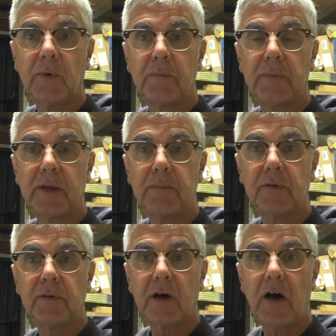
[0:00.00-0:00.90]
what
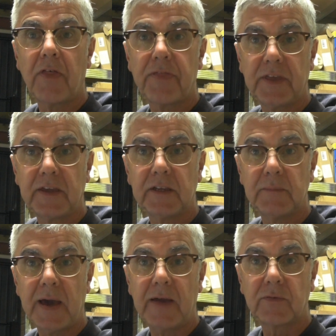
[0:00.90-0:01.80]
people are thinking
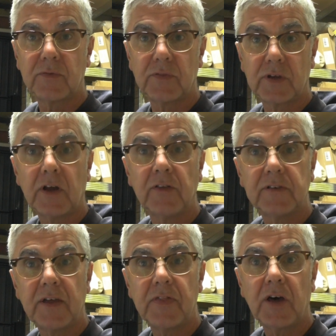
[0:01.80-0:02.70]
about the
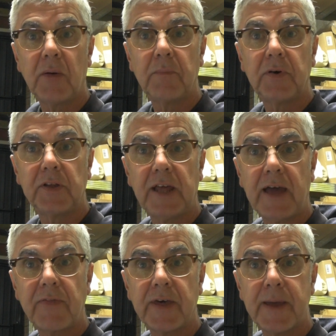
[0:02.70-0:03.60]
content that I'm putting
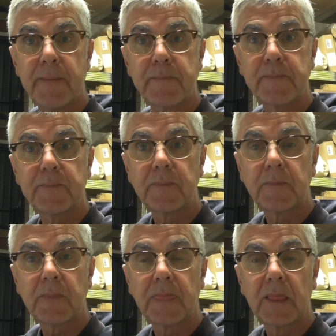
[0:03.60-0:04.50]
out there.
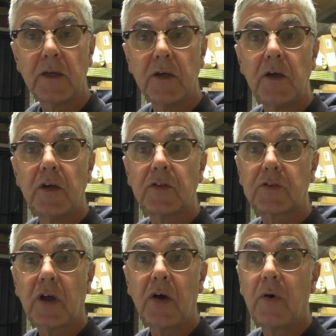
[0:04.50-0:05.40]

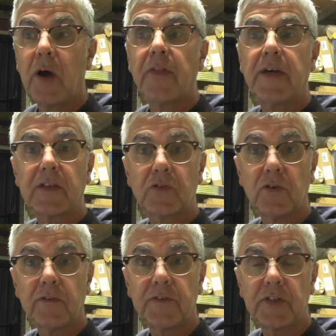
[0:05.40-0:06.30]
So that's
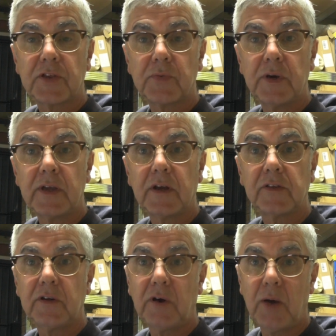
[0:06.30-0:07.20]
all for this week. I
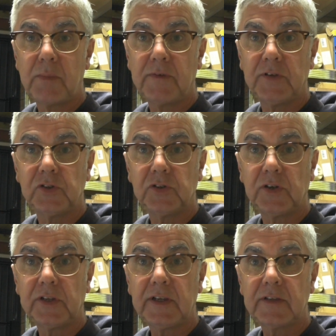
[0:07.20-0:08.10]
do hope you've
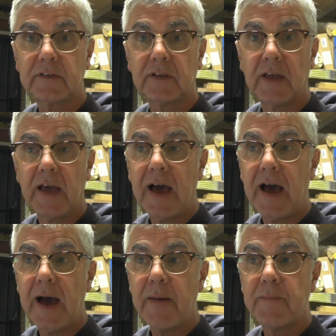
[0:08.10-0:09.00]
enjoyed it,
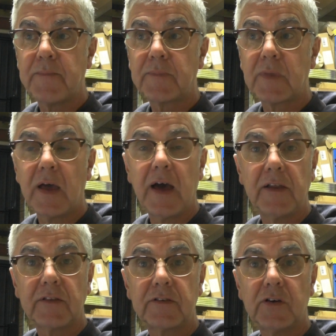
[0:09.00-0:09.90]
and
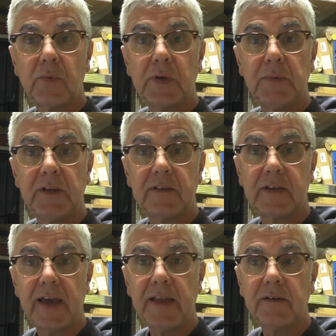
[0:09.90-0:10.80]
until we meet
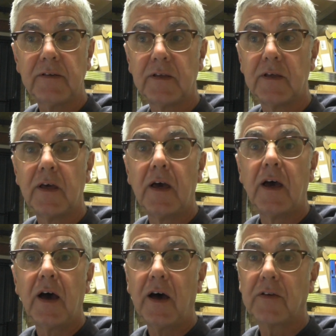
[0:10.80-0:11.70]
again,
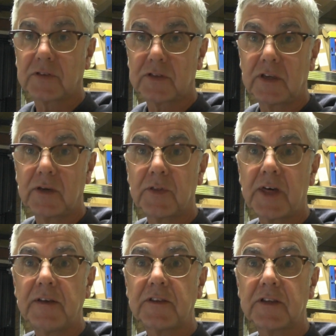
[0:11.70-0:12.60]
I'll see you
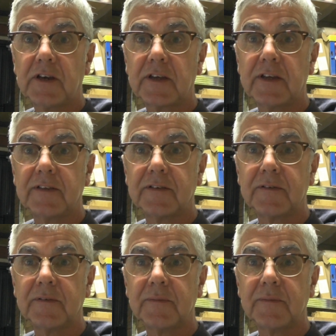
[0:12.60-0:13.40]
around the circuit.